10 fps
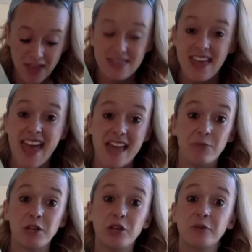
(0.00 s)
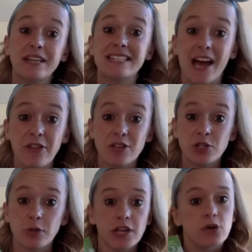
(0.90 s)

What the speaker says: Then, when you retell the story,